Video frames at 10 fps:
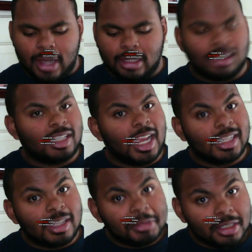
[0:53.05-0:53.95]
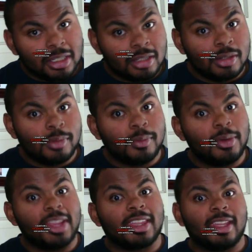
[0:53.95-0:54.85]
This has something to do
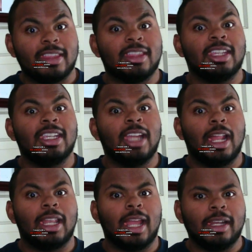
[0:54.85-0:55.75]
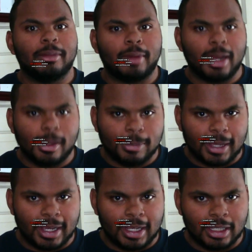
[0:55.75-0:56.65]
with the light rail
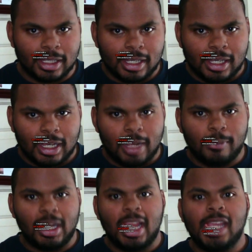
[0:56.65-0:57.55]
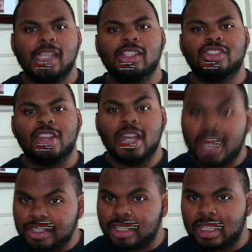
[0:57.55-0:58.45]
plan. And what a
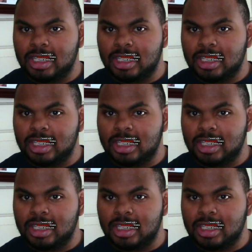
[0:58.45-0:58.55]
judge